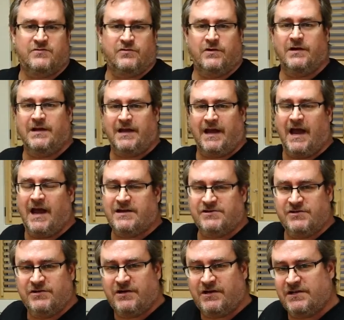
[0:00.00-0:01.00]
drilling
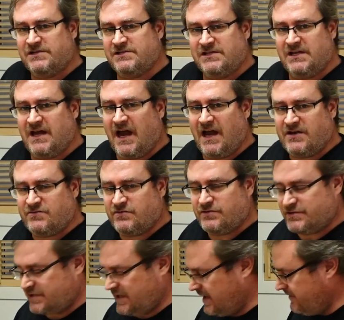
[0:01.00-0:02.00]
action. You can see actual
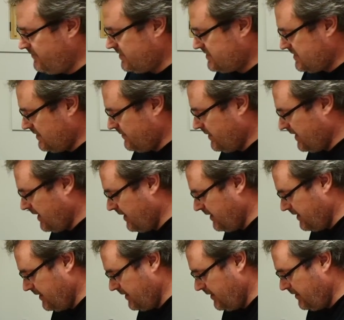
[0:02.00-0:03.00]
shavings coming out
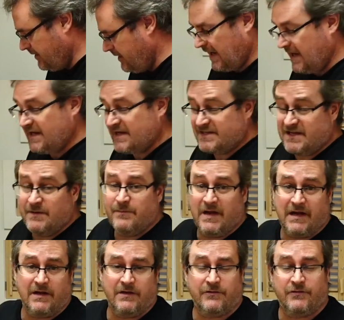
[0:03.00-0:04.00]
of there, and it did
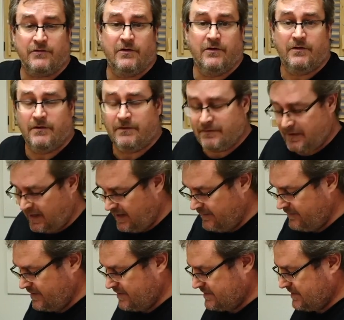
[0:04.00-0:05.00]
make it through,
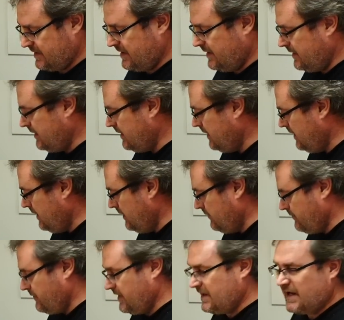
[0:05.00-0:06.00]
obviously.
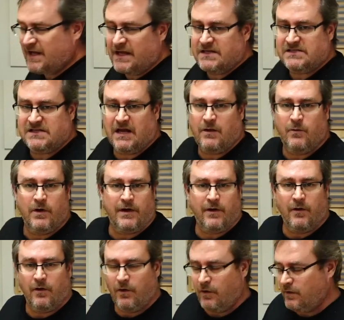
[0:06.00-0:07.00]
But like I say, one
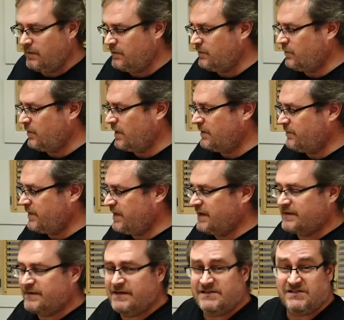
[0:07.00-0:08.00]
hole, one
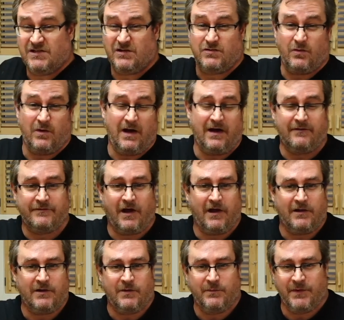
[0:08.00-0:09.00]
bit. This is a
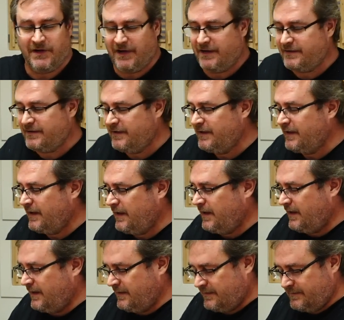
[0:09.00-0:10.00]
$12 bit
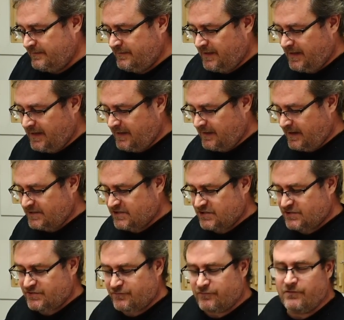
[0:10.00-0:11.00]
that I
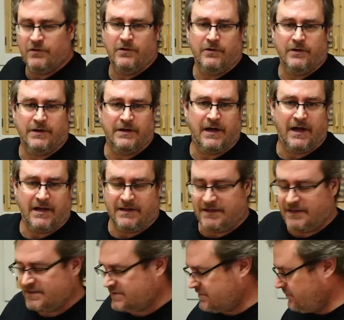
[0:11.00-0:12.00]
just ruined on
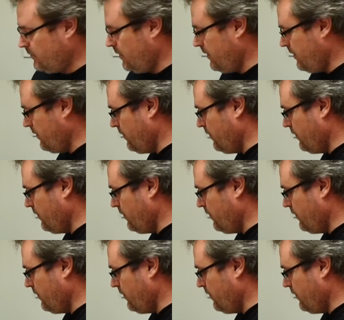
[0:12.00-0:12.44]
this one